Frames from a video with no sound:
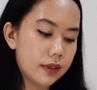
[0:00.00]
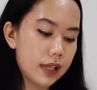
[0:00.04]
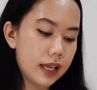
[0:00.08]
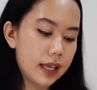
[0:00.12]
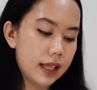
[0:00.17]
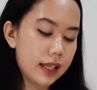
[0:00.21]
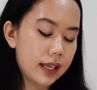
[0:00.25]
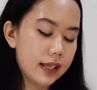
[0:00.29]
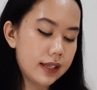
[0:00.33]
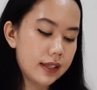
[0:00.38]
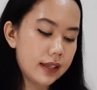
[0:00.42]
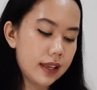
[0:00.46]

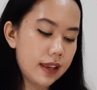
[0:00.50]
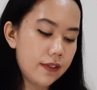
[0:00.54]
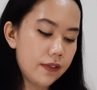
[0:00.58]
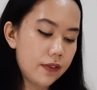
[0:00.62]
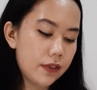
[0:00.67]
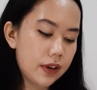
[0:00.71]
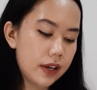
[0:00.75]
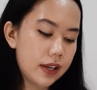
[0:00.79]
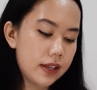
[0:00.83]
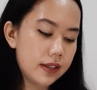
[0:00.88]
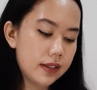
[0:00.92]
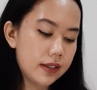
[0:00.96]
Like, let's say,
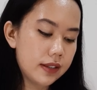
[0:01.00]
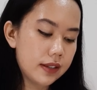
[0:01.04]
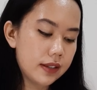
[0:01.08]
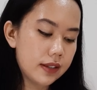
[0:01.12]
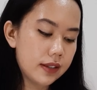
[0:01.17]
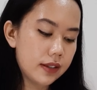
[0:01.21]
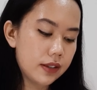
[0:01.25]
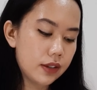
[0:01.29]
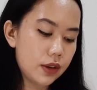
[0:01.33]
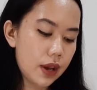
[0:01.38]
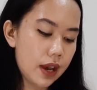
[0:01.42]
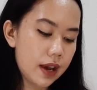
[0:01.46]
for
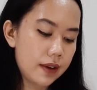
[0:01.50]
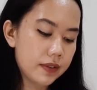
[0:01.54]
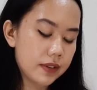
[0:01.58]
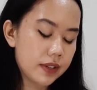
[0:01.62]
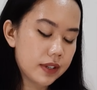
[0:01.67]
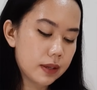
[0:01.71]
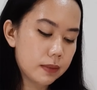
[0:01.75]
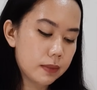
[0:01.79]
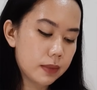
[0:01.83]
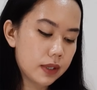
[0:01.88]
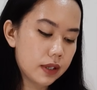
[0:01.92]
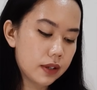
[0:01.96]
instance, you have
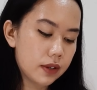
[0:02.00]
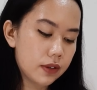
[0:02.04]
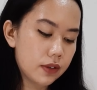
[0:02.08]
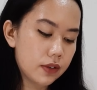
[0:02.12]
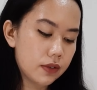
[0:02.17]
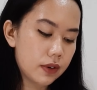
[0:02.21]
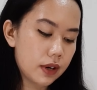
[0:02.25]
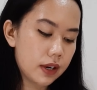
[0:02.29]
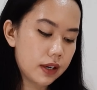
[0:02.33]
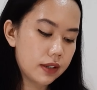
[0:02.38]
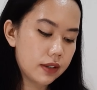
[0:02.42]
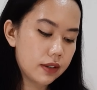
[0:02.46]
somebody
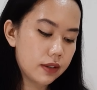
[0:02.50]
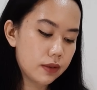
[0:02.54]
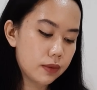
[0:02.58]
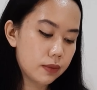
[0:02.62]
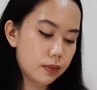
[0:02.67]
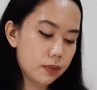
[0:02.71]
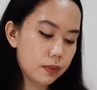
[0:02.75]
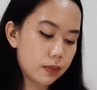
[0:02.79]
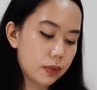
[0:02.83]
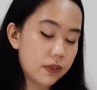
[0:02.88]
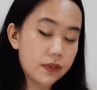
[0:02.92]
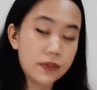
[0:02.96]
who's trying
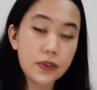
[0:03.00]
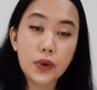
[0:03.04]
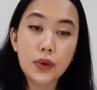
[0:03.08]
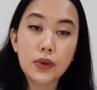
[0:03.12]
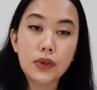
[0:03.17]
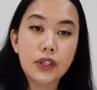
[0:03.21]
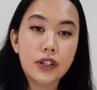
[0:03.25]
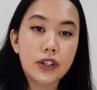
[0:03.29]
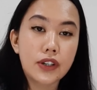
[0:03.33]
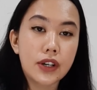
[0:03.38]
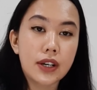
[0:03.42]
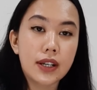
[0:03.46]
to
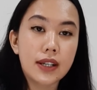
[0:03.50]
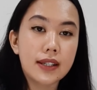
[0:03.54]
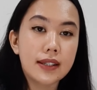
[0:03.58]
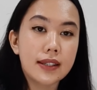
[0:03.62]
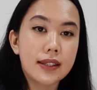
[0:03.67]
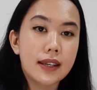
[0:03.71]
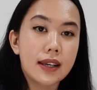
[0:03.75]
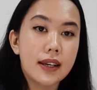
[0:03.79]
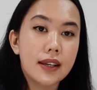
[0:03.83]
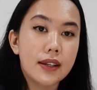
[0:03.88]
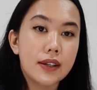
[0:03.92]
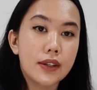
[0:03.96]
provoke a
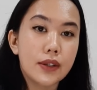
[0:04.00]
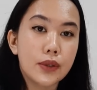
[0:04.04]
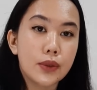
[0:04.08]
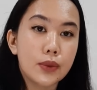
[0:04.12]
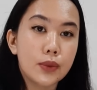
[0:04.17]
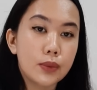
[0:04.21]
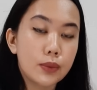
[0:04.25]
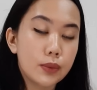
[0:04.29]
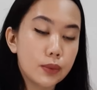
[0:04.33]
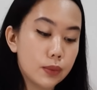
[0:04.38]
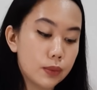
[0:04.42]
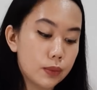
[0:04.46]
jealousy out of
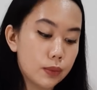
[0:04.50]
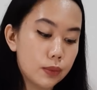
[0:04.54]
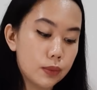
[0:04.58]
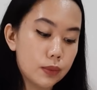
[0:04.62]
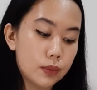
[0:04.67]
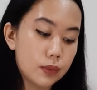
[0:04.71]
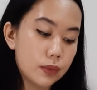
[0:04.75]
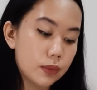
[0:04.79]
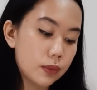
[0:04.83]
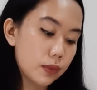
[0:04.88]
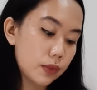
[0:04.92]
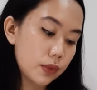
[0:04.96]
you.
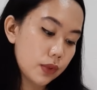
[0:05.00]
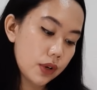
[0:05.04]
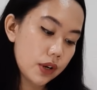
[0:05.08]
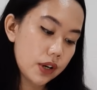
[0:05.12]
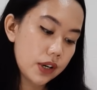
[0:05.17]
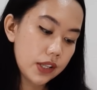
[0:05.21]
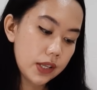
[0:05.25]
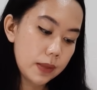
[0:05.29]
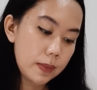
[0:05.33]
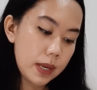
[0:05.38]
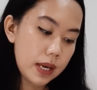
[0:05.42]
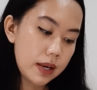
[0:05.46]

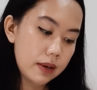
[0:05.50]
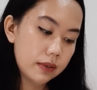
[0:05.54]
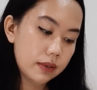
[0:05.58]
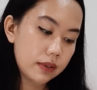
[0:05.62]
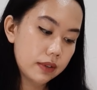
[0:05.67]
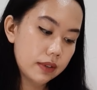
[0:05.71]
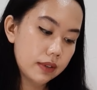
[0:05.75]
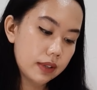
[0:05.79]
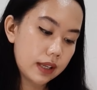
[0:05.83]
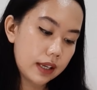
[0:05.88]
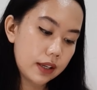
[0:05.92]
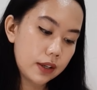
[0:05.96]
Call them
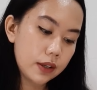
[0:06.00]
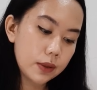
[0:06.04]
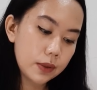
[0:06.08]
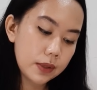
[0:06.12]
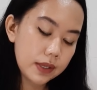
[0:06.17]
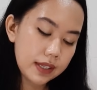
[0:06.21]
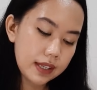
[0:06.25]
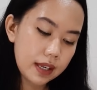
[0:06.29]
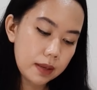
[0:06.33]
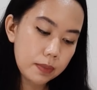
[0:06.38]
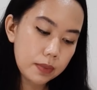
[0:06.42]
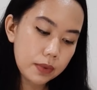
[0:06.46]
out. Like, who
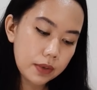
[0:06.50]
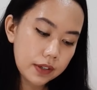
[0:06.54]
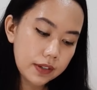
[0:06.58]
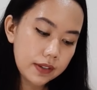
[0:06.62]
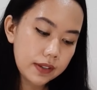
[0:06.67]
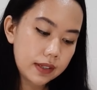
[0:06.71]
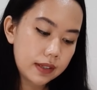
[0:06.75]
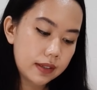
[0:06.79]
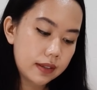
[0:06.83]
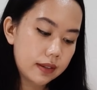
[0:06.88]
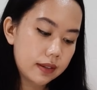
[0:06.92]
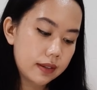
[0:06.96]
is that
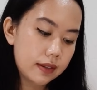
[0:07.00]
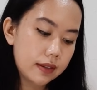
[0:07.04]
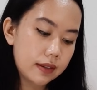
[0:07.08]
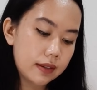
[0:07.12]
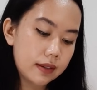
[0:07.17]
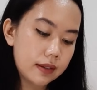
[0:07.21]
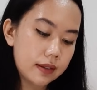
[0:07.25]
person?